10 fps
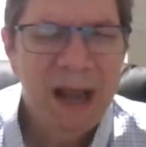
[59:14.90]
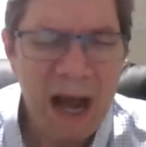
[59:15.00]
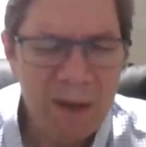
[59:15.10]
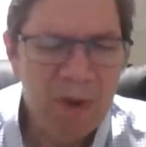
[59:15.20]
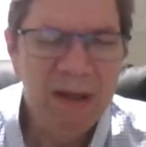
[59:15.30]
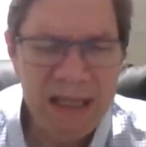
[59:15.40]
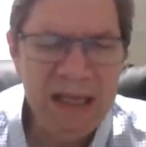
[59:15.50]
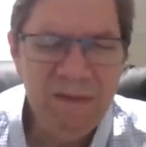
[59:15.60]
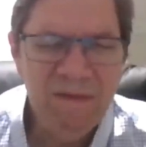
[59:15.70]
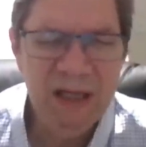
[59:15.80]
I
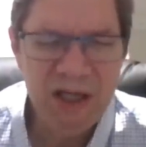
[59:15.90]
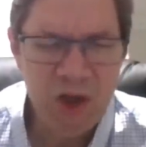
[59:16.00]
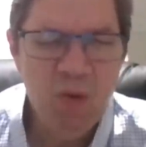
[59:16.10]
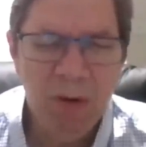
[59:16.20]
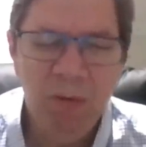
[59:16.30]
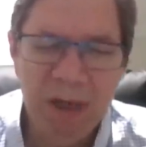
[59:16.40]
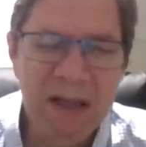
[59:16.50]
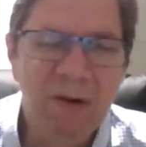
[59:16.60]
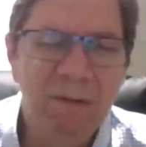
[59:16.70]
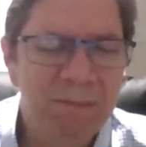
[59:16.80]
believe that you are
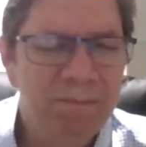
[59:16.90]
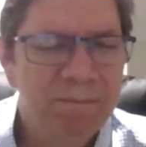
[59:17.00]
real.